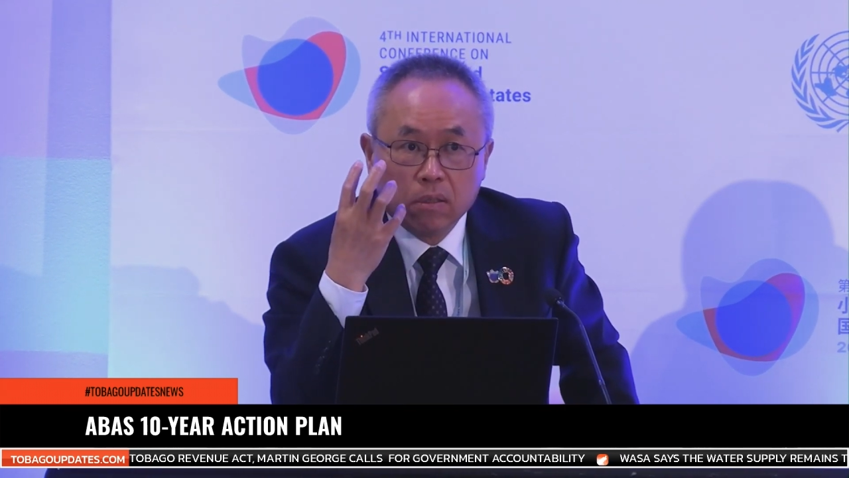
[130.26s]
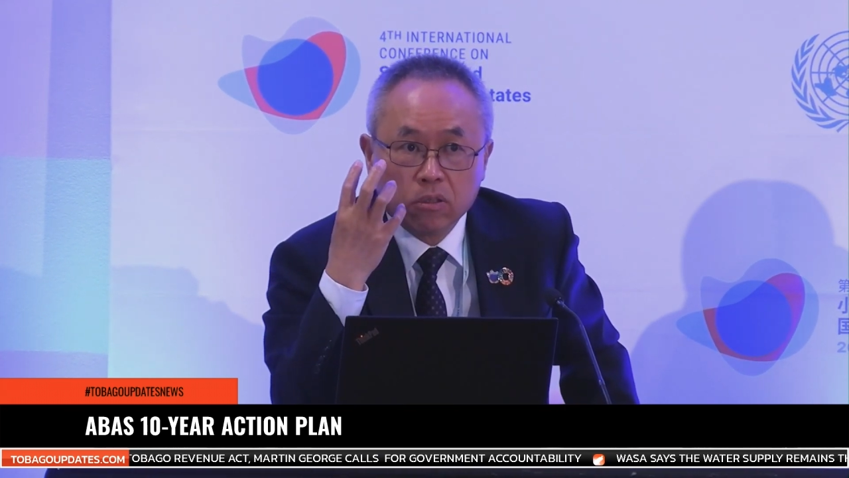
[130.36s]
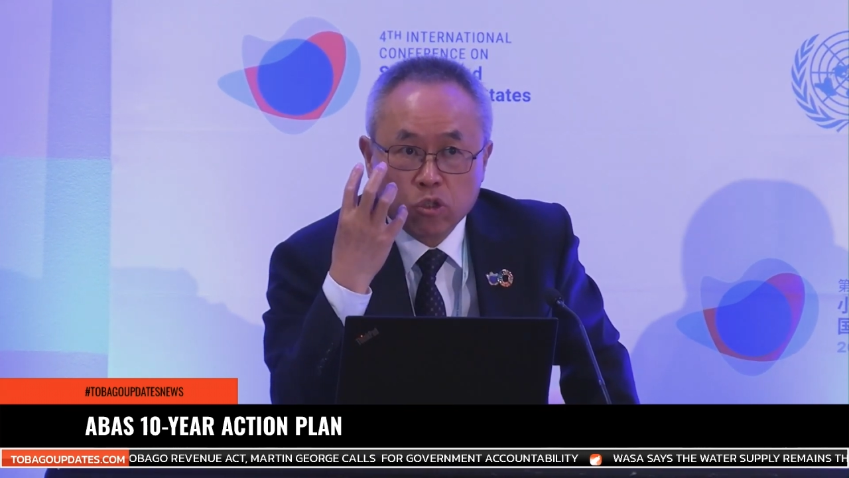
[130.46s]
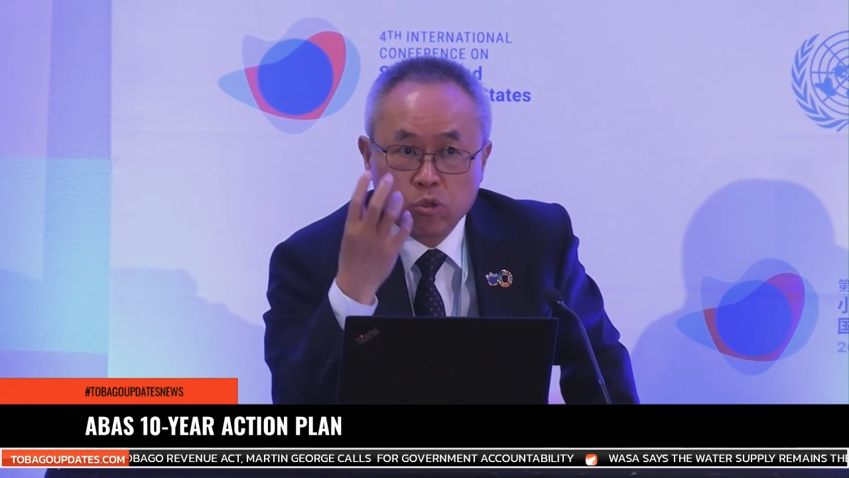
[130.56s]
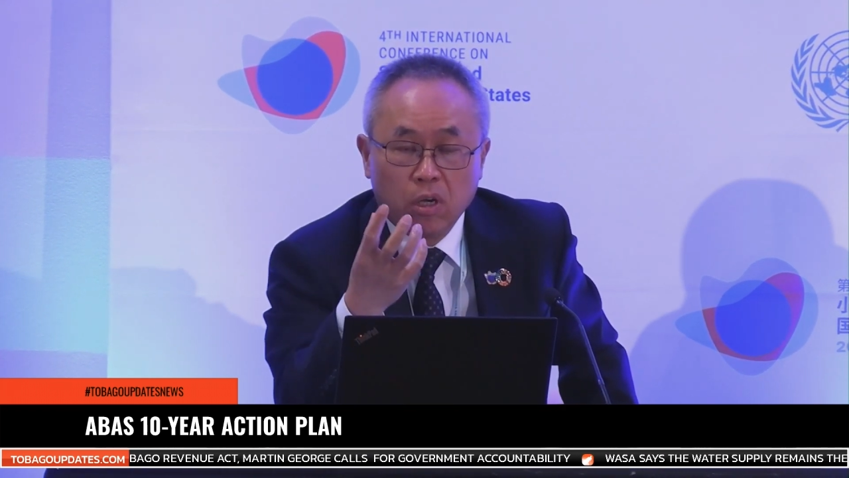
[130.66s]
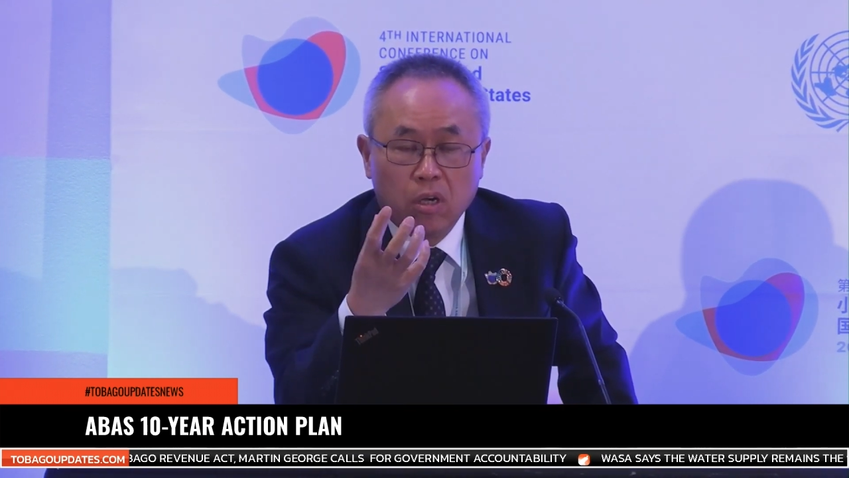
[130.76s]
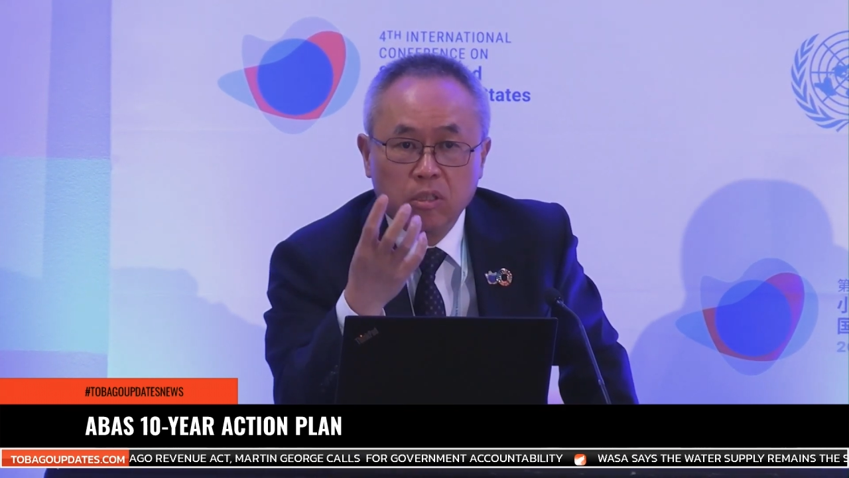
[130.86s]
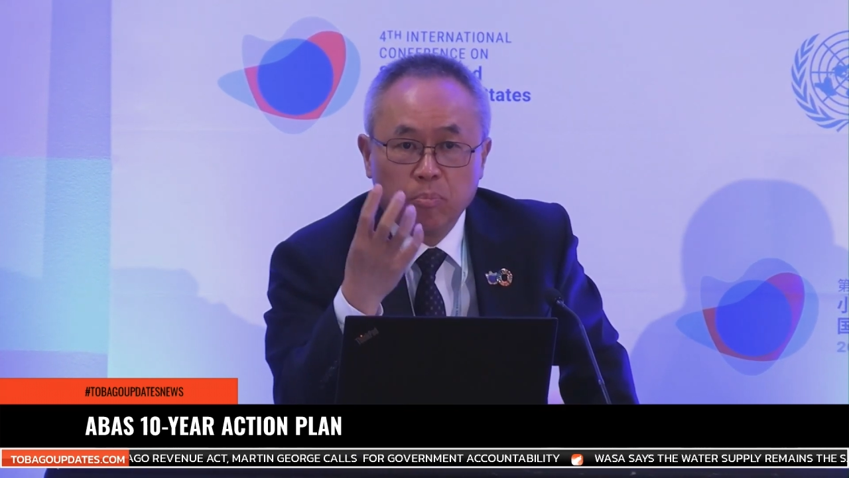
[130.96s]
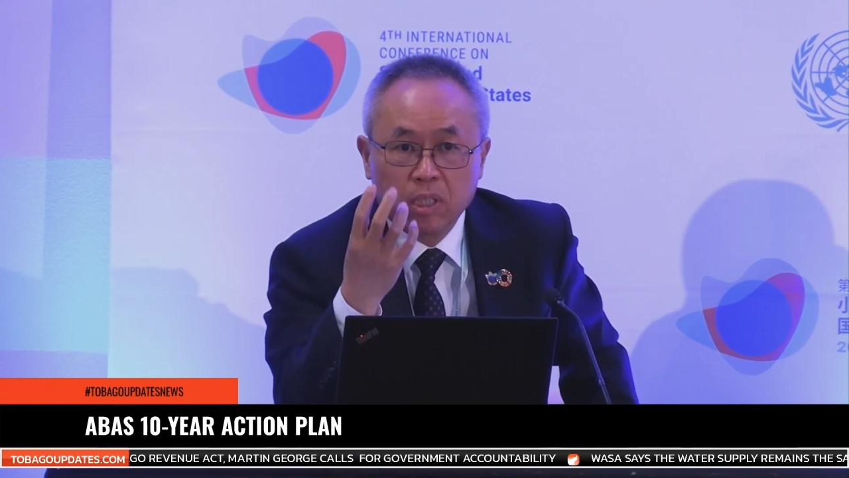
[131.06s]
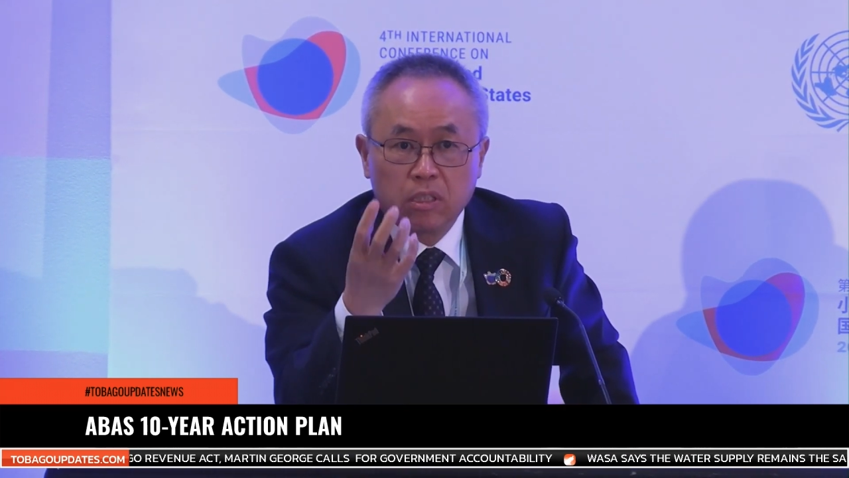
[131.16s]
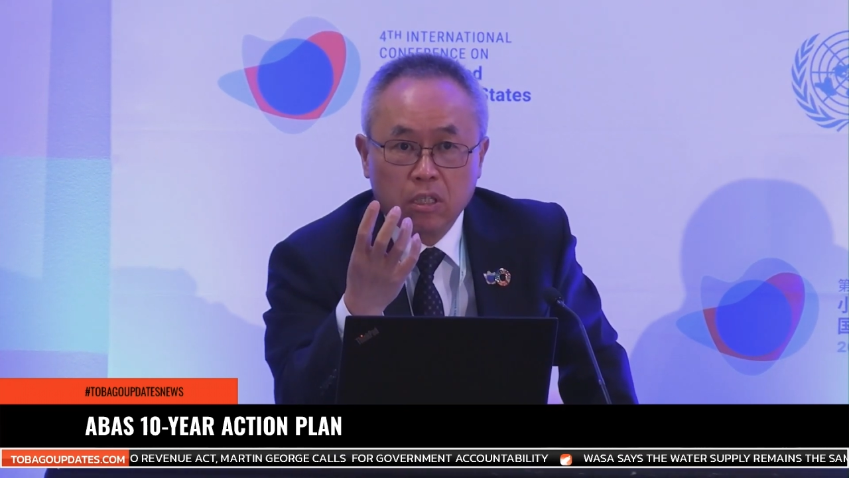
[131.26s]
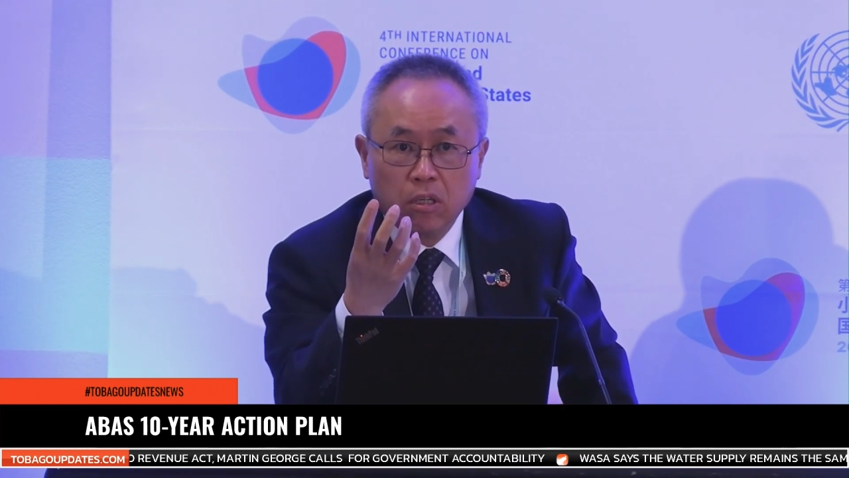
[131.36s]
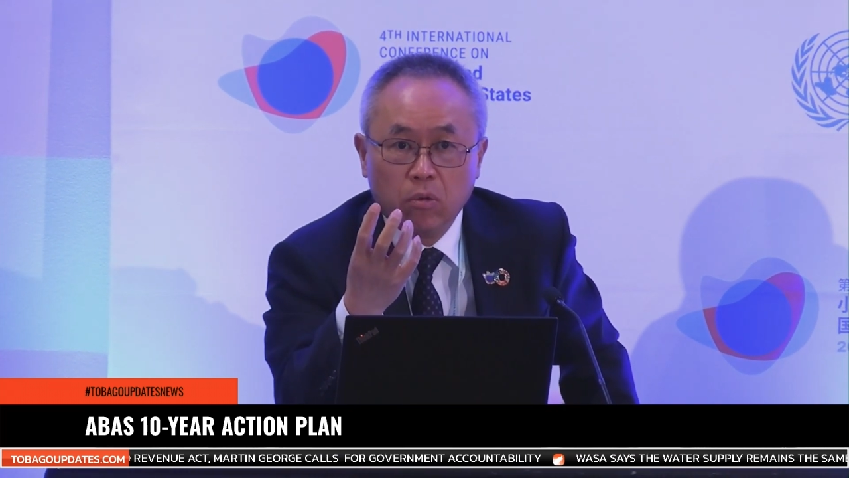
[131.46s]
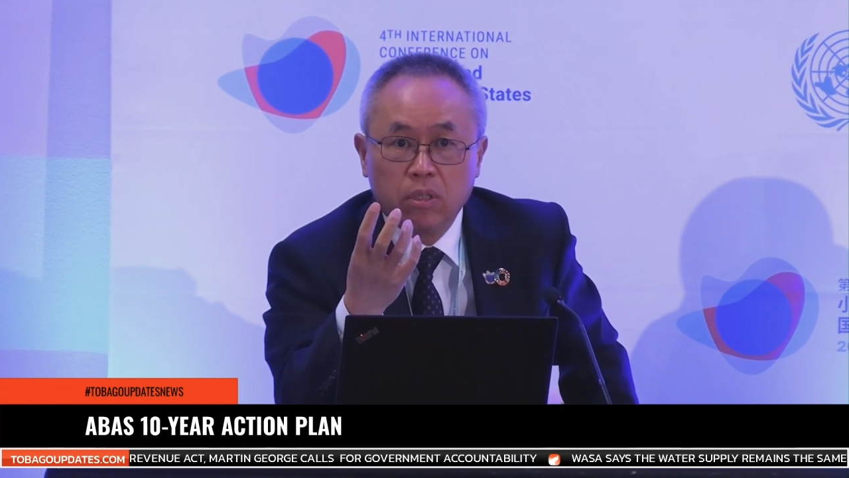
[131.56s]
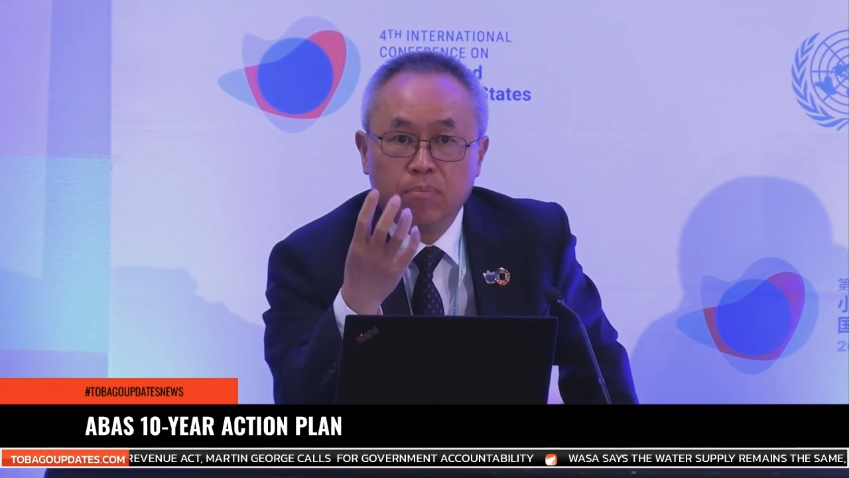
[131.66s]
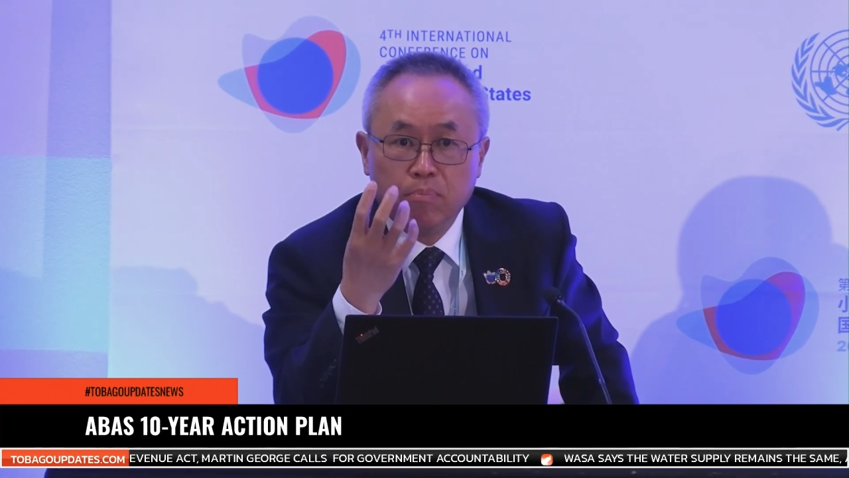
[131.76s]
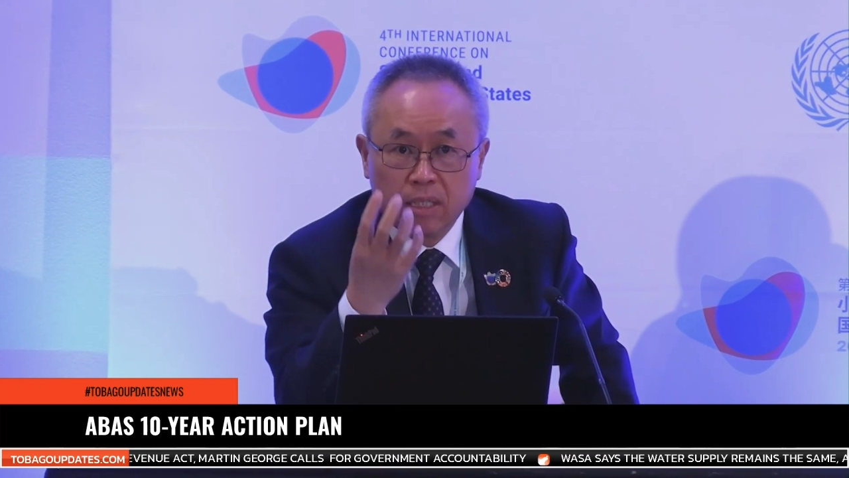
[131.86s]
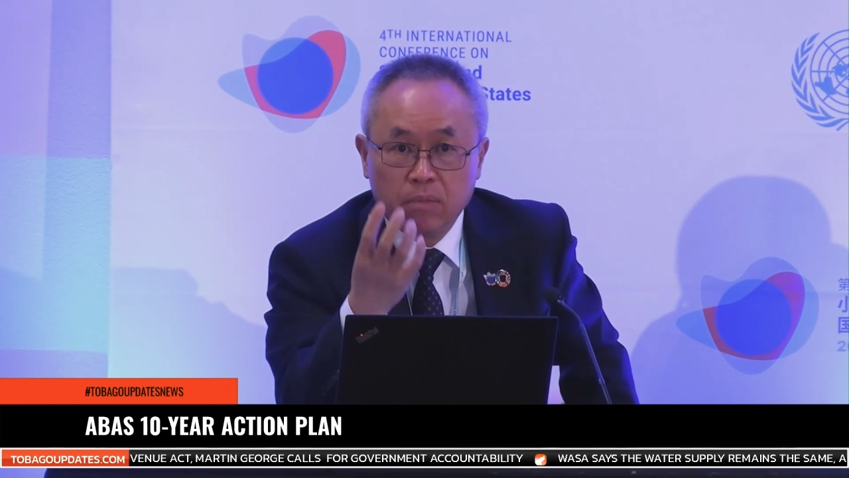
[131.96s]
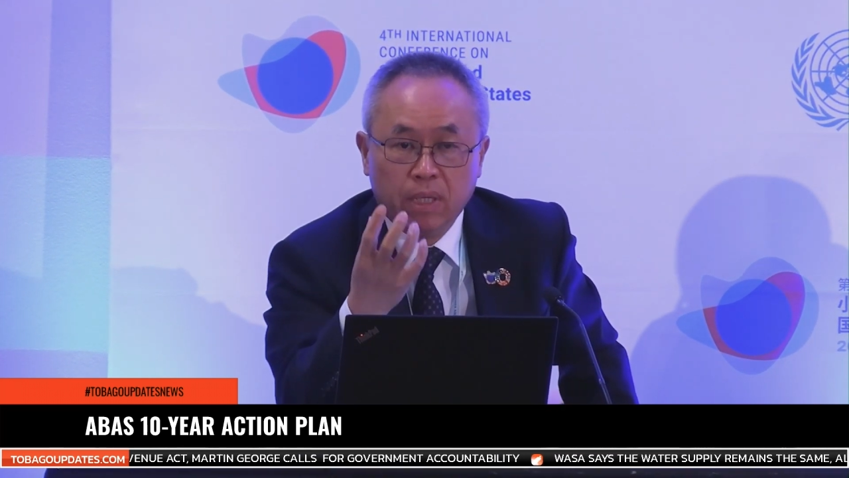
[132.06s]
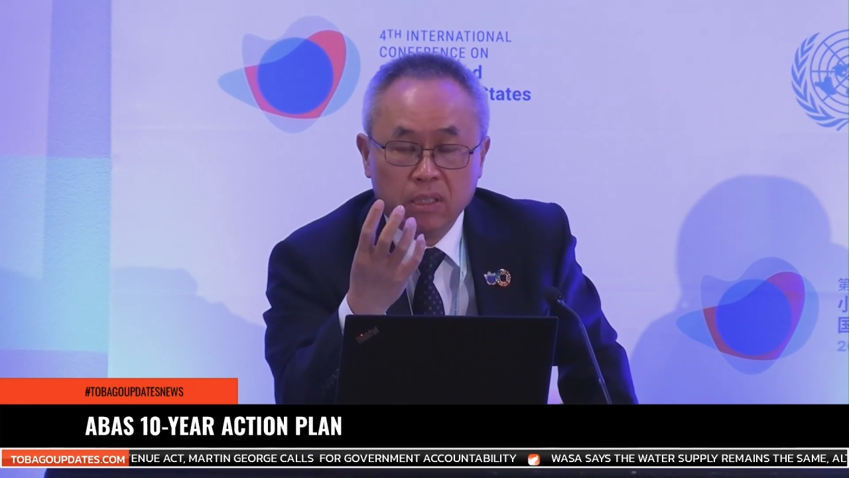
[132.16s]
strong political
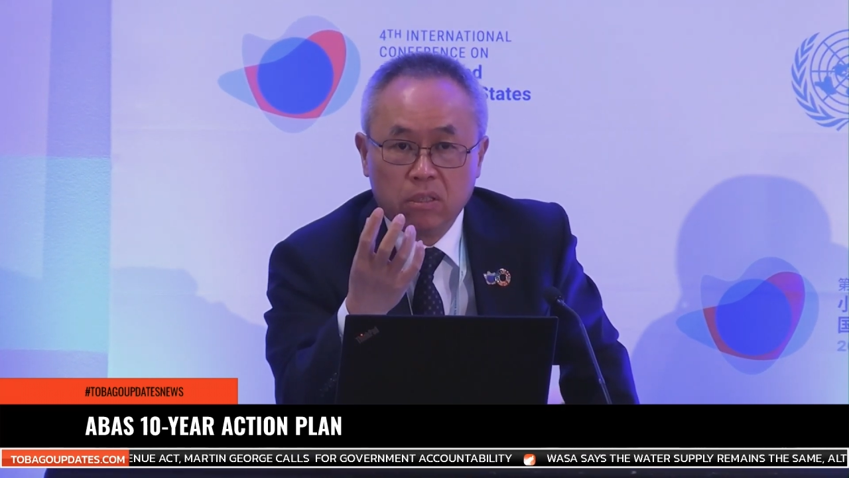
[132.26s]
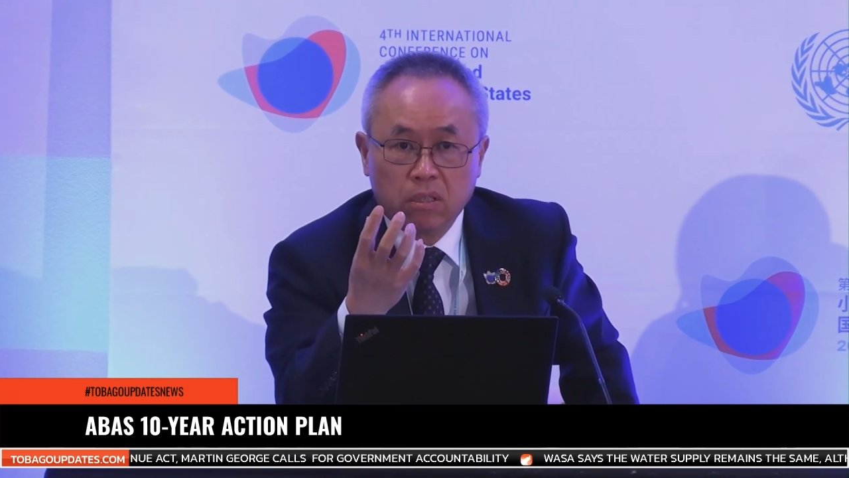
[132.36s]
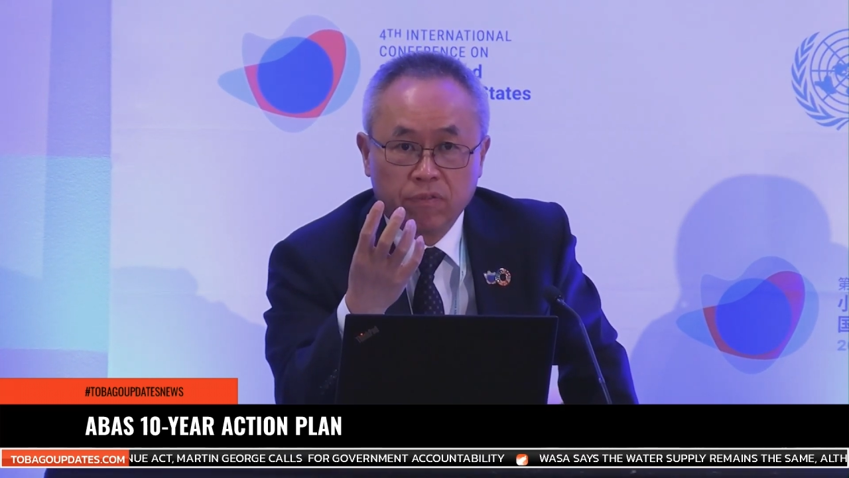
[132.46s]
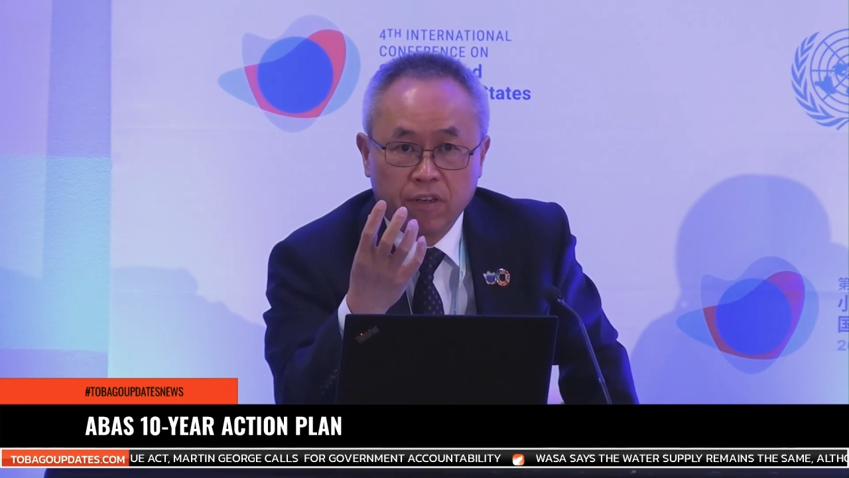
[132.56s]
commitment